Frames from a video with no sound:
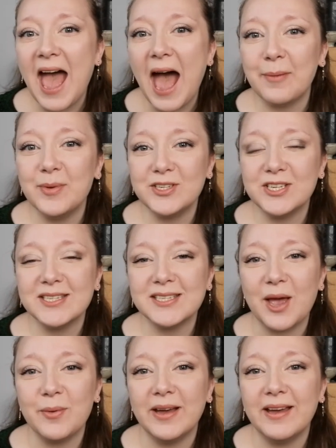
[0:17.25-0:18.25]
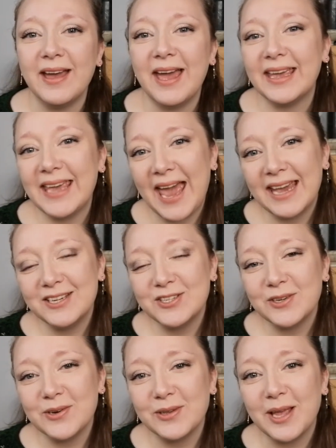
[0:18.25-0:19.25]
amateur sewer,
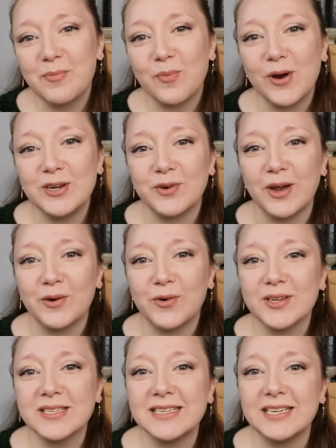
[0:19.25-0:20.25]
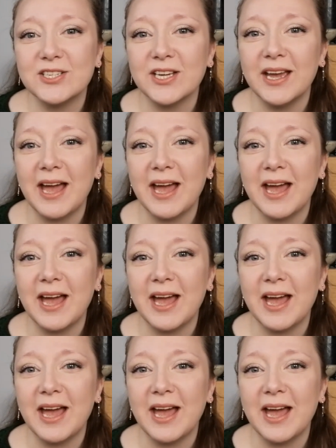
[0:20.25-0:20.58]
occasional embroiderer and cross stitcher,